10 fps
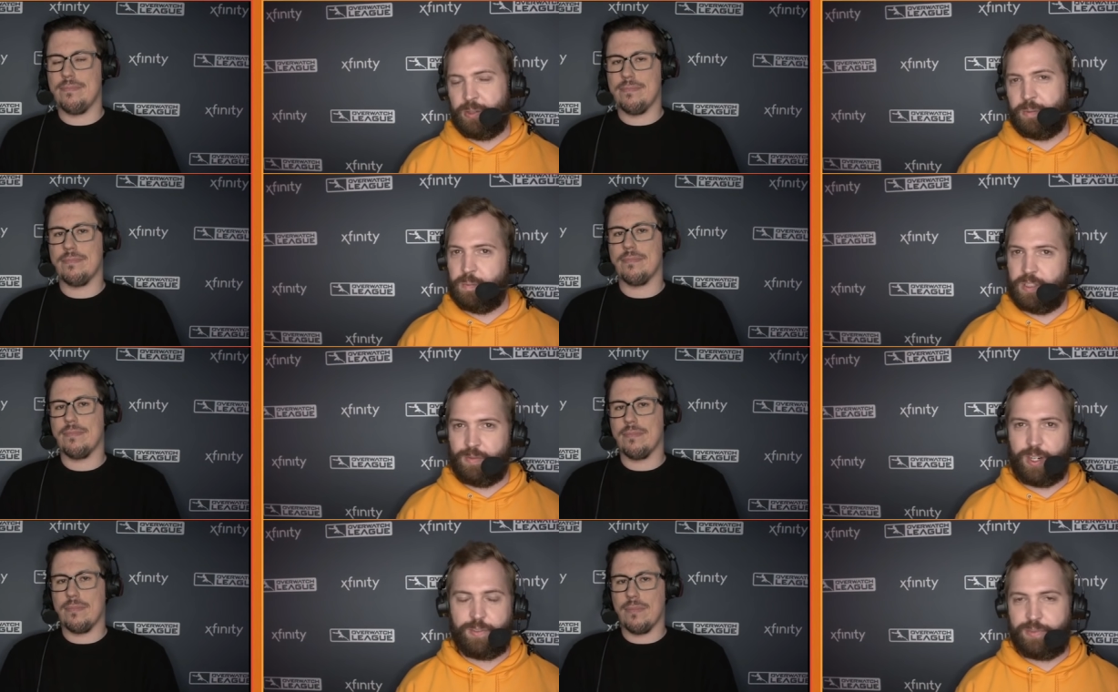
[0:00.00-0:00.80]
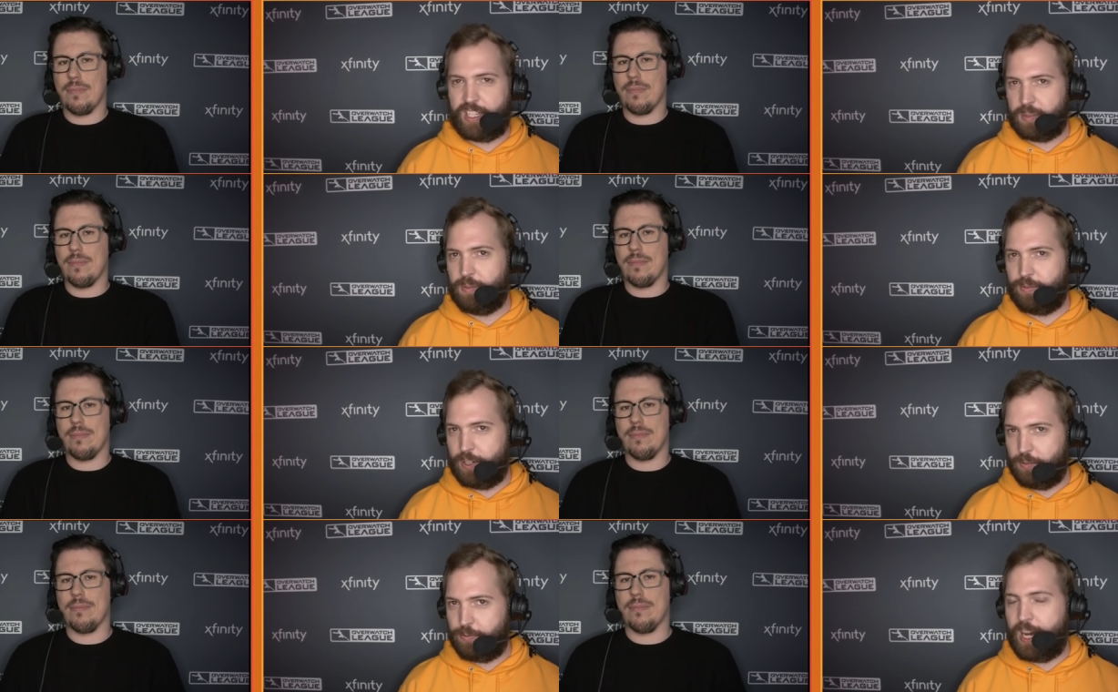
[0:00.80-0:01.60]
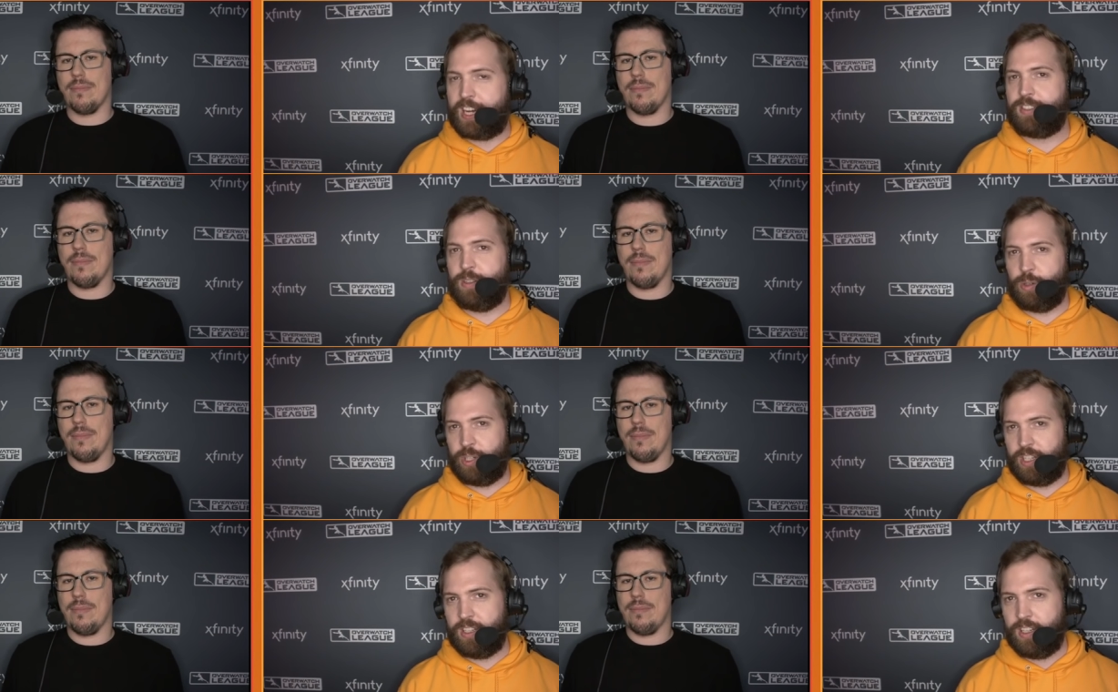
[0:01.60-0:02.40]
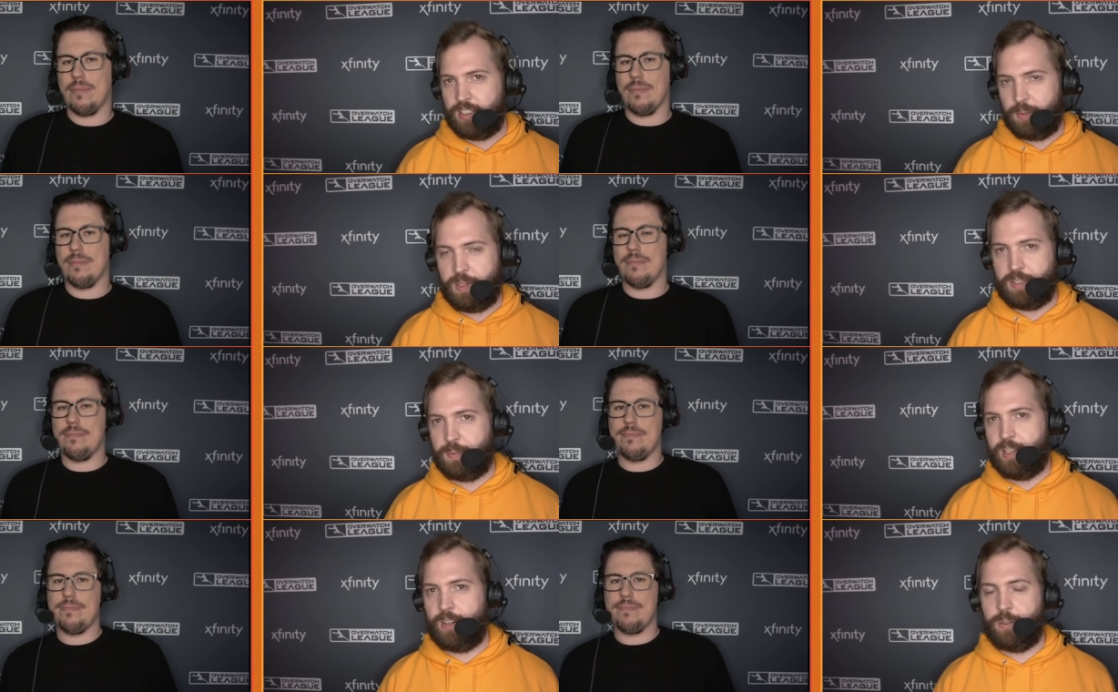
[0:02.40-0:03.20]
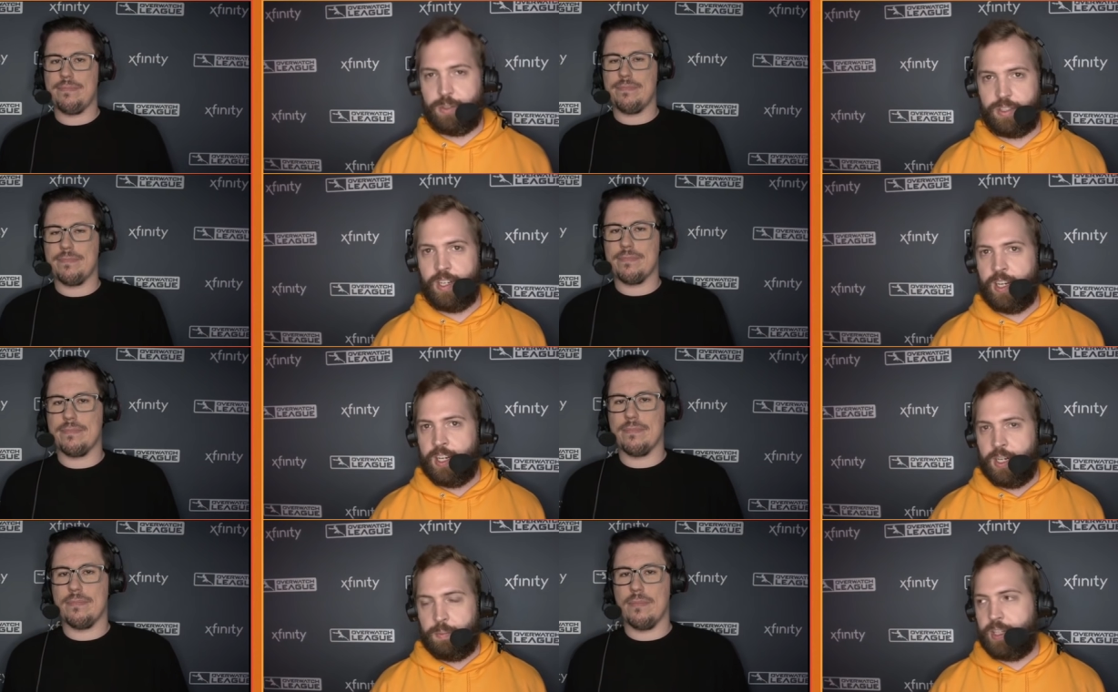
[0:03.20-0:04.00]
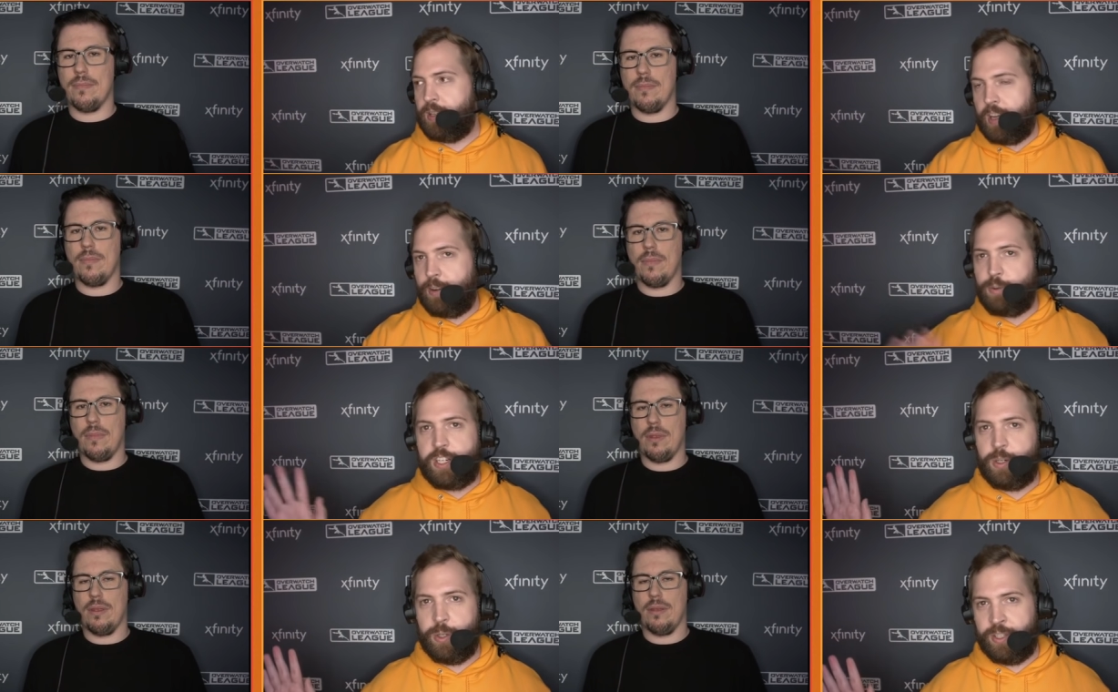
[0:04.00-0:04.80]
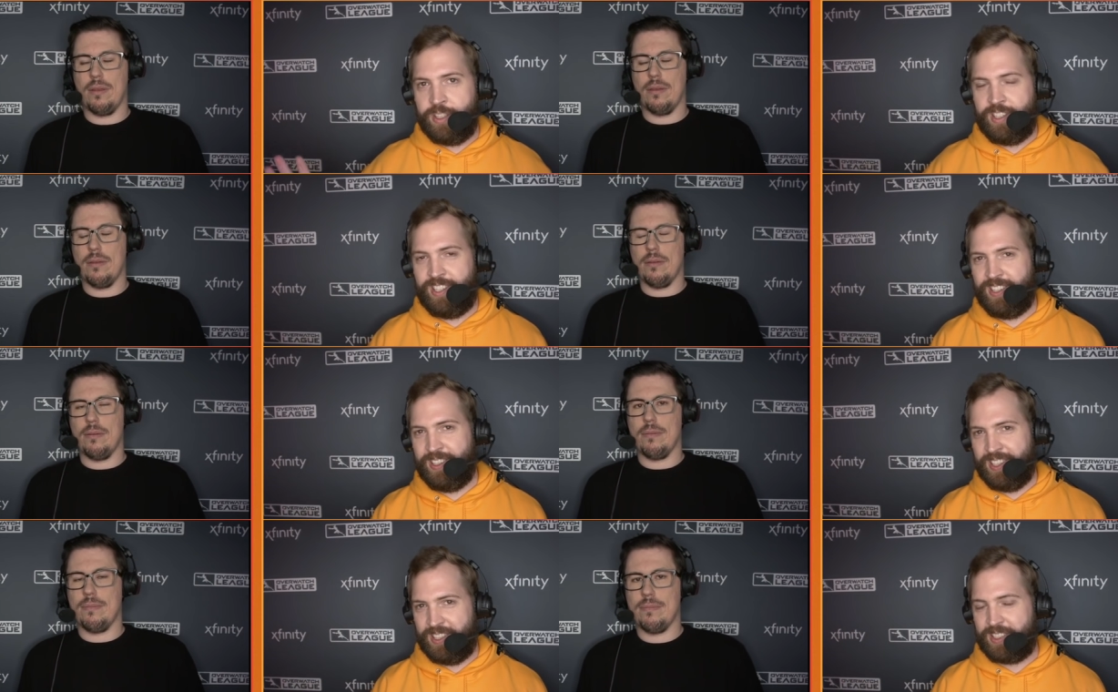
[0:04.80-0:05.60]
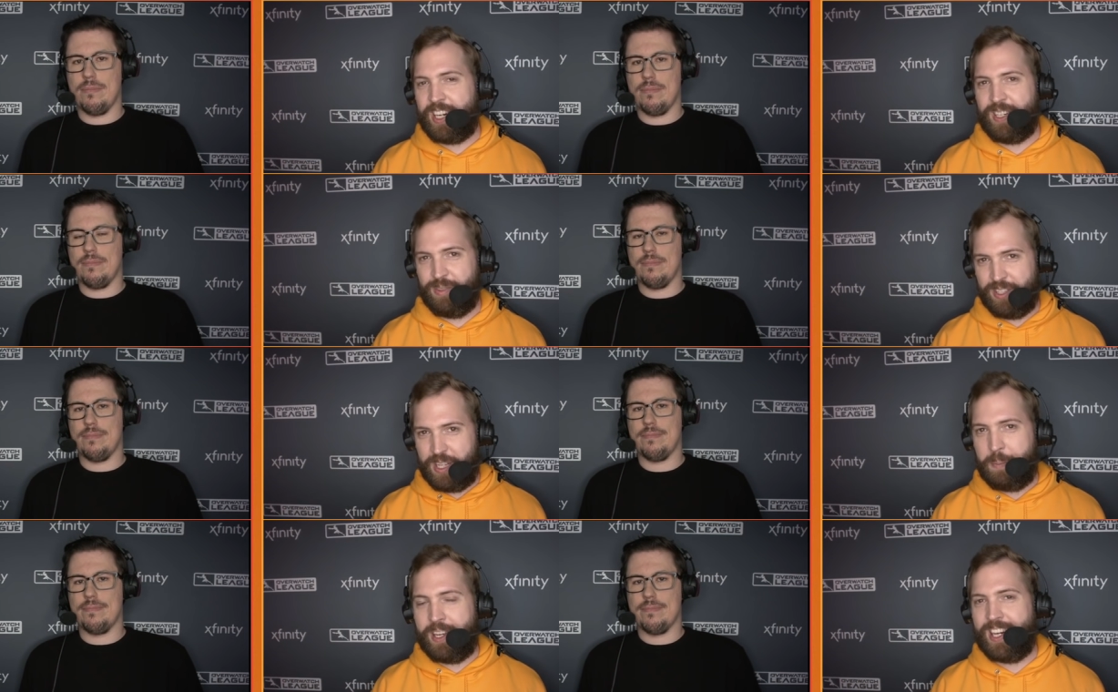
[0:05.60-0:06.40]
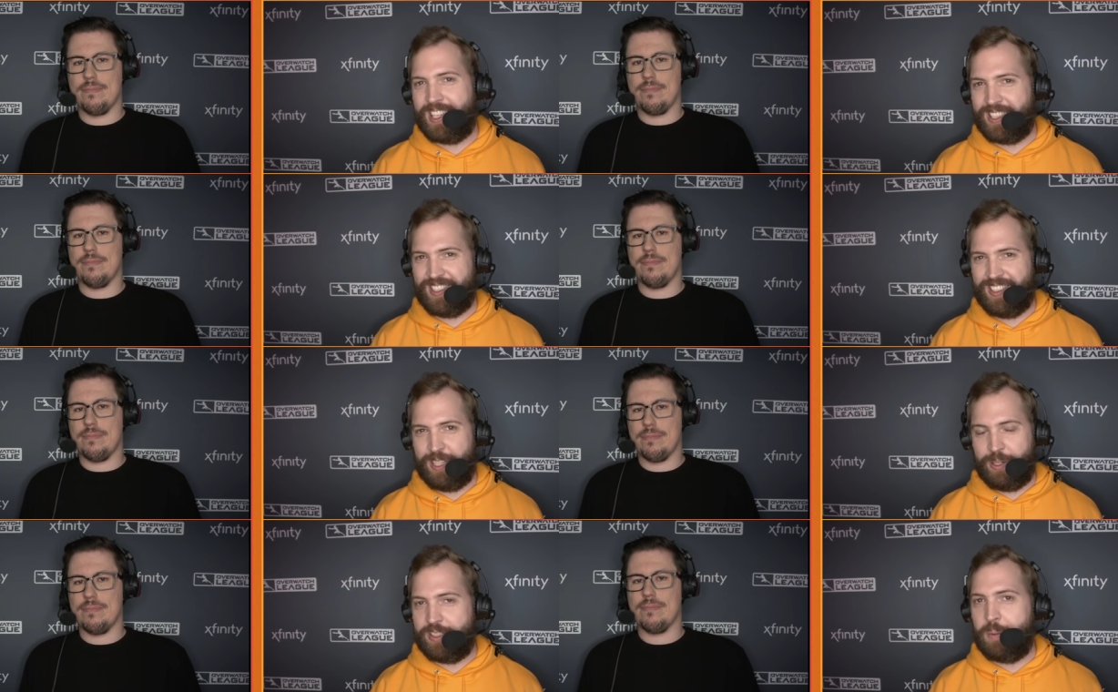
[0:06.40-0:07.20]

Speaker 1: You know, he's very flexible, very fast learning DPS player who's played every hero in, uh, on the side of the DPS.